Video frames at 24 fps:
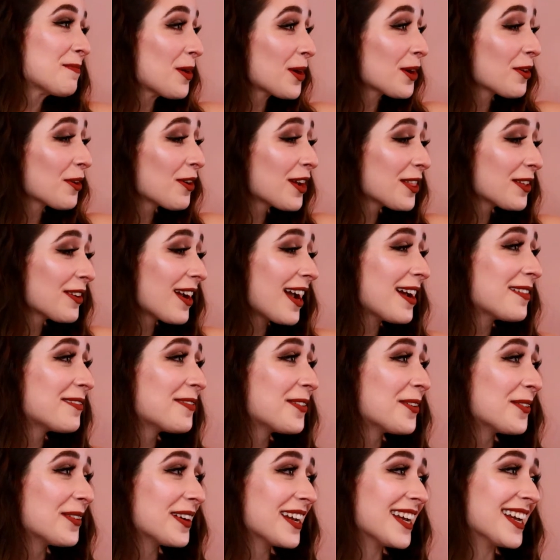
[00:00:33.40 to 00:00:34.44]
Put your other
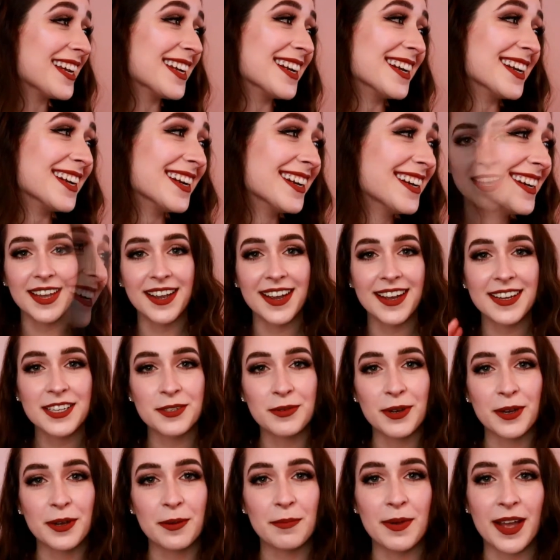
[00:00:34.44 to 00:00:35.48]
headphone in. Hey guys,
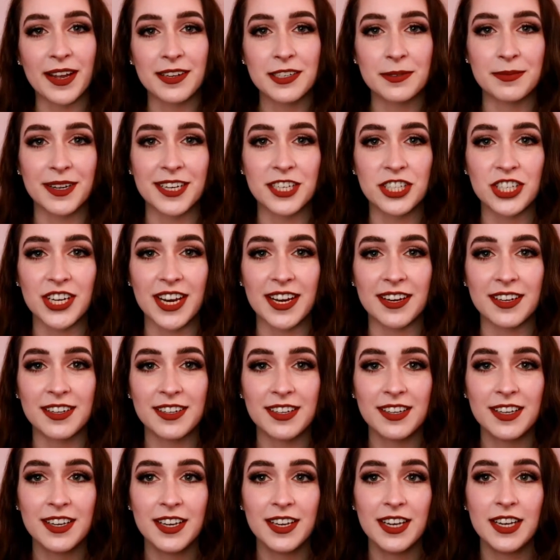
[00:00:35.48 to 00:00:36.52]
welcome back to my
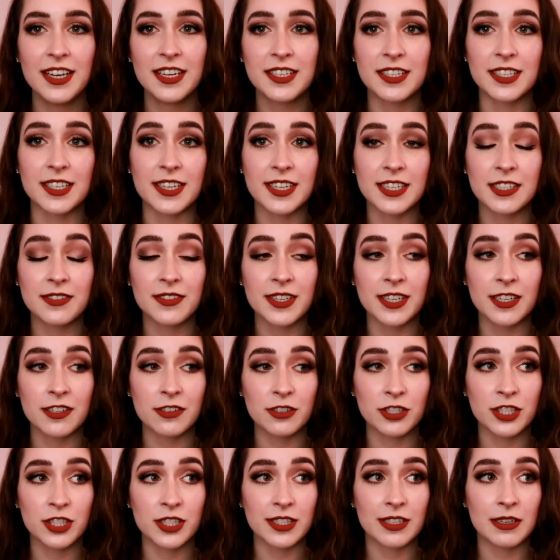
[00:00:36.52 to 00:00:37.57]
channel. Today's video
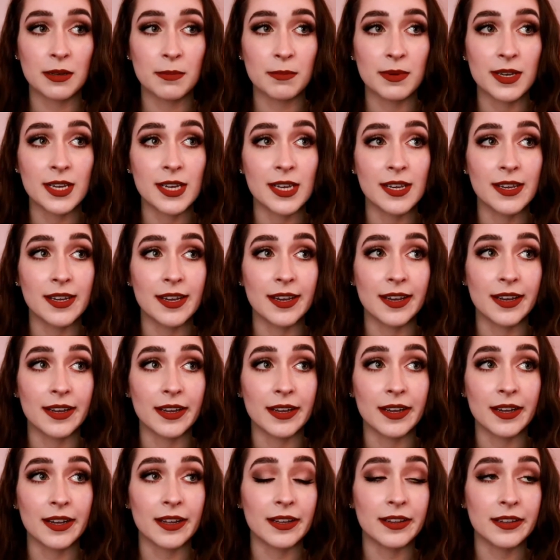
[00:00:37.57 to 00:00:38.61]
is just gonna be
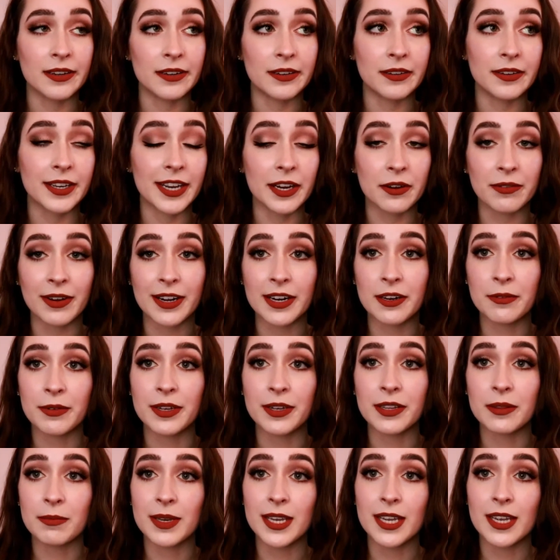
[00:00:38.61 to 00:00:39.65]
a little get ready
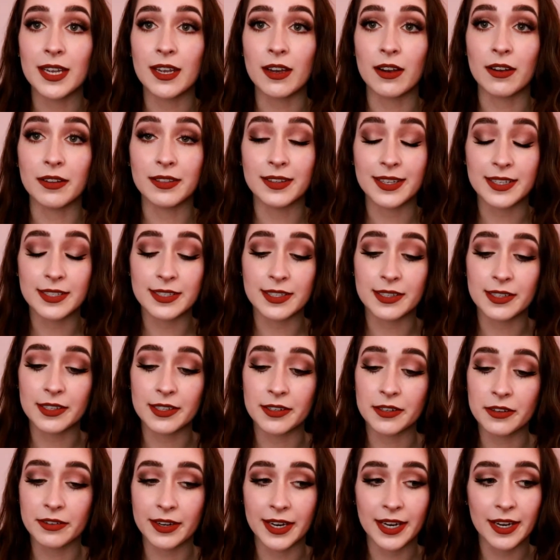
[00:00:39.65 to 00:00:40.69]
with me on this
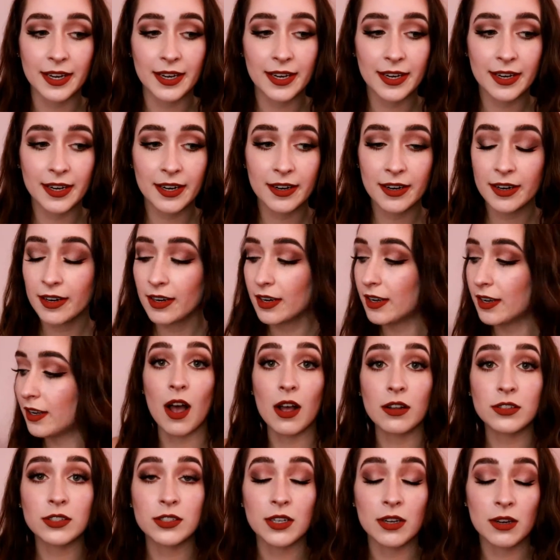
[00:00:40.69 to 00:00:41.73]
look right here.
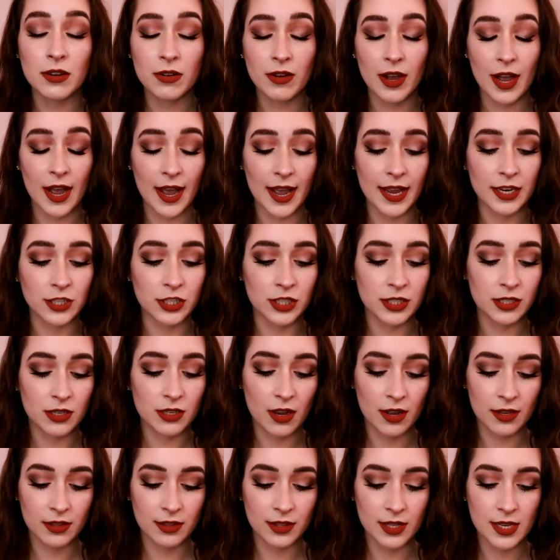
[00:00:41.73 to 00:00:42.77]
Also, I just
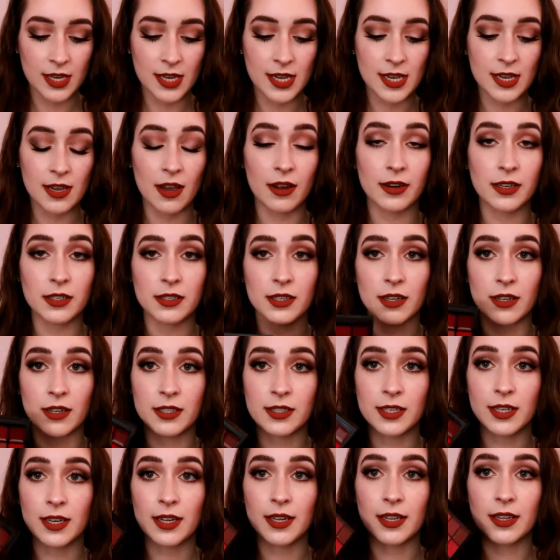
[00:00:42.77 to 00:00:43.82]
got the
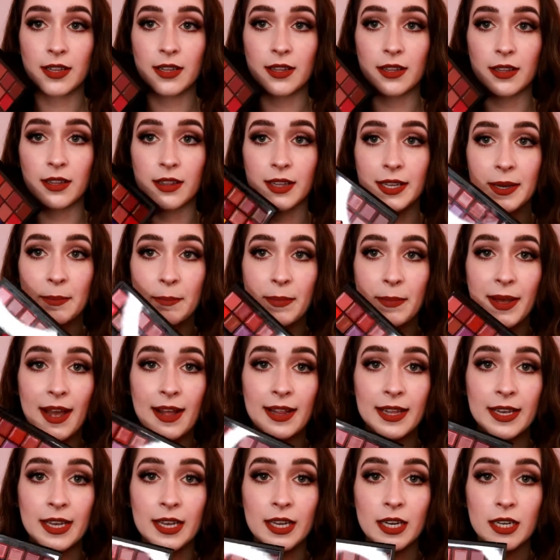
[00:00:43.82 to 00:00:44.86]
Anastasia lip
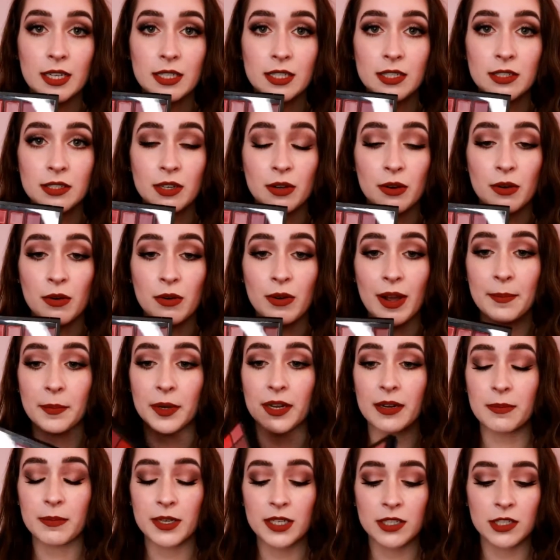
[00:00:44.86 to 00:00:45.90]
palette, so I'm
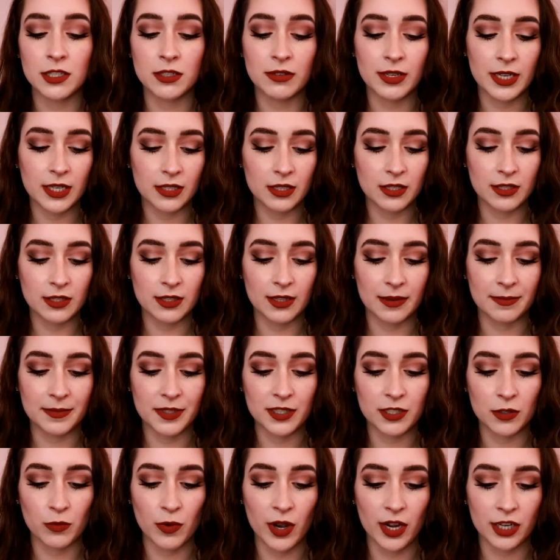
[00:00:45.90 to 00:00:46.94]
gonna be doing some
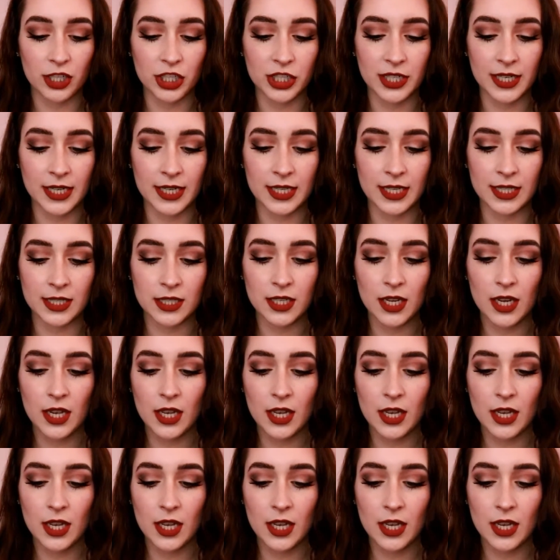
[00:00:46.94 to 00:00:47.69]
swatches,